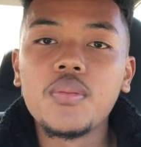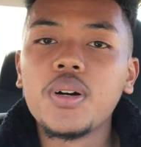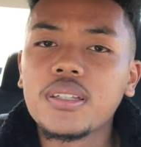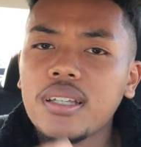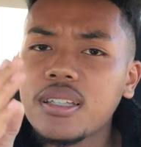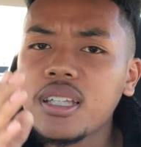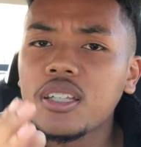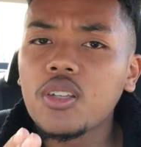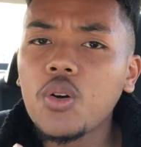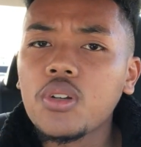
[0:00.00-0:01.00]
But since
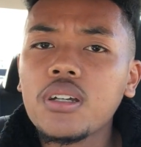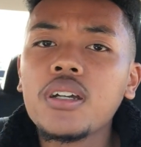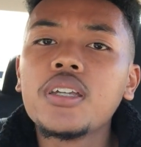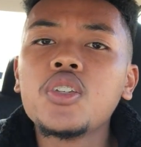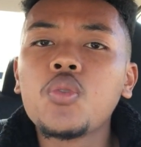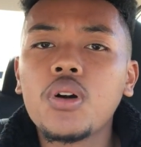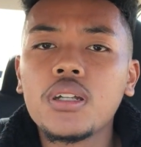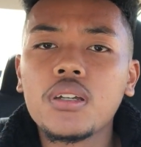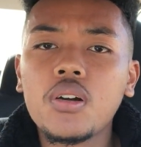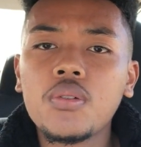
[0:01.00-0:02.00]
he's so good, you
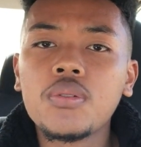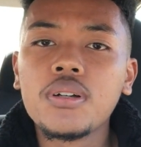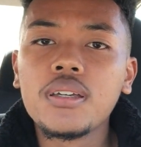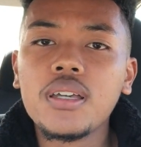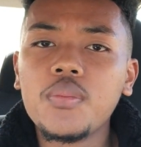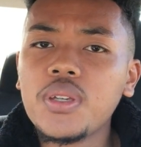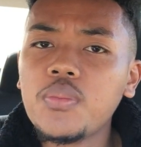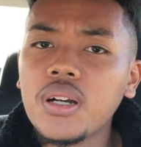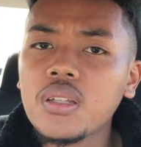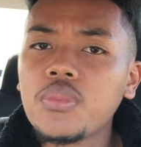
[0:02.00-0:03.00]
want to go and be
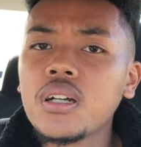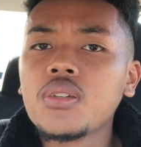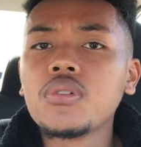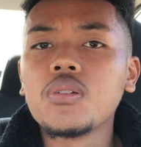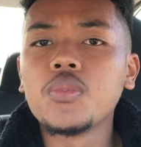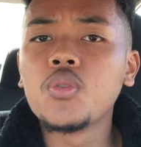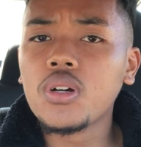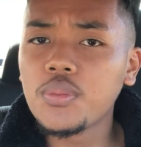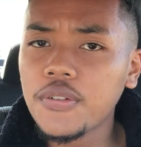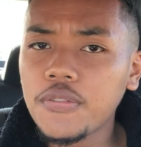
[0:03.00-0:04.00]
buddy-buddy with him. You
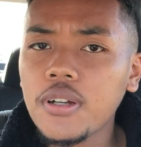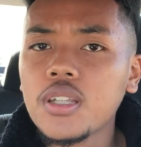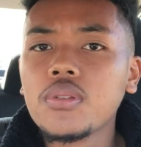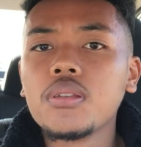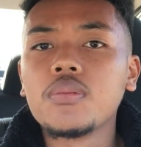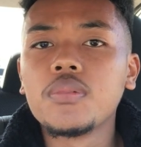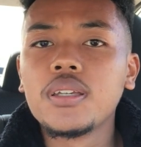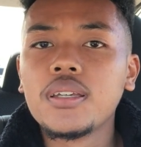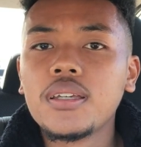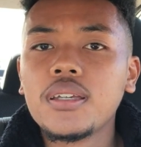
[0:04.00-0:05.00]
want to be friends with him.
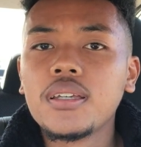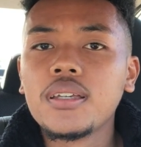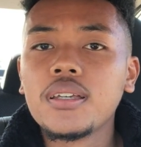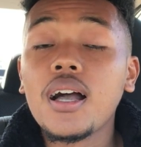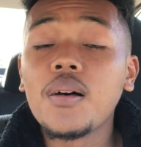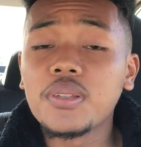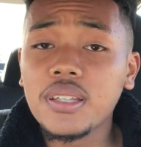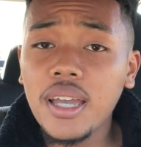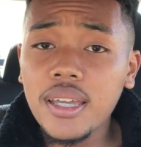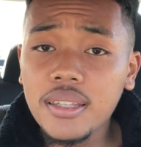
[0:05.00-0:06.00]
I'm
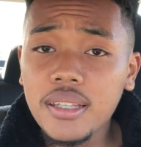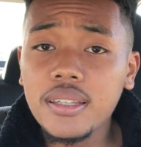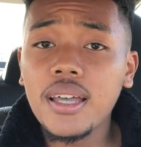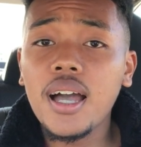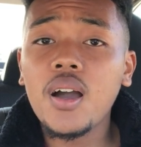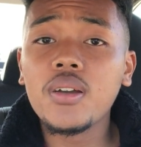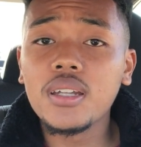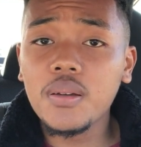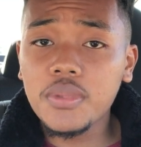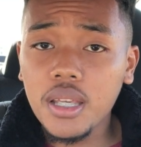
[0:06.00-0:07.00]
saying this now,
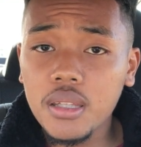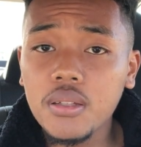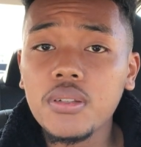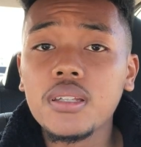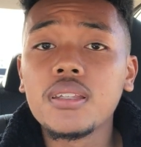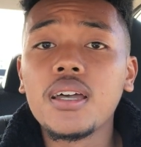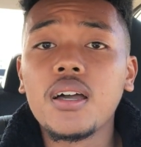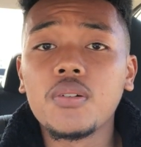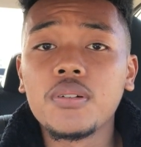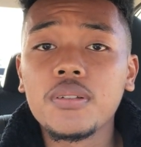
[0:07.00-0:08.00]
and I'm telling you this
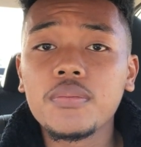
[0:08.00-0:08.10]
now.